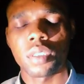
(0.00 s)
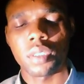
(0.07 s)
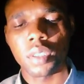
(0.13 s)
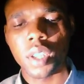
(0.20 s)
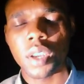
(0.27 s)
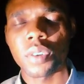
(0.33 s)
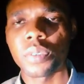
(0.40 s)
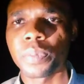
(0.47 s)

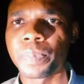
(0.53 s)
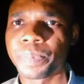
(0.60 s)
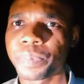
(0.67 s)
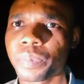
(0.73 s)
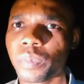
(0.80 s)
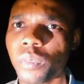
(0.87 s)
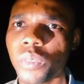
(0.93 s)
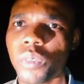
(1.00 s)
Now,
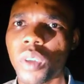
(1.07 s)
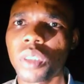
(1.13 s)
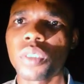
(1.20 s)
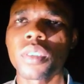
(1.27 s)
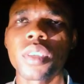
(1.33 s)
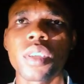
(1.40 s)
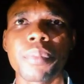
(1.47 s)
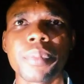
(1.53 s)
we're
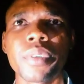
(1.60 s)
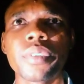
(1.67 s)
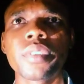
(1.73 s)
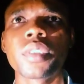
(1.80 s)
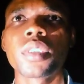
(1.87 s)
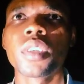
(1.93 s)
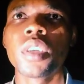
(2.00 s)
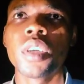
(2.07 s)
talking about
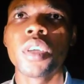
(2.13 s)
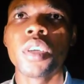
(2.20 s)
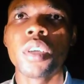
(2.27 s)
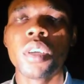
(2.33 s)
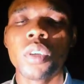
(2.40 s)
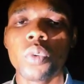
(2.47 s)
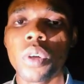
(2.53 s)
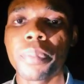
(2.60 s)

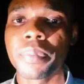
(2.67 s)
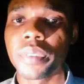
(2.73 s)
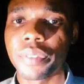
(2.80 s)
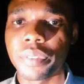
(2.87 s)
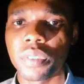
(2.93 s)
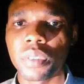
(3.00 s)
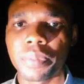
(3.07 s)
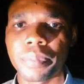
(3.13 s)
web
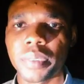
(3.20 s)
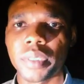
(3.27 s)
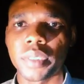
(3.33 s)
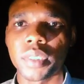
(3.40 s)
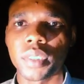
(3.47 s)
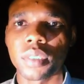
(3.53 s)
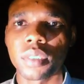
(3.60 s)
development.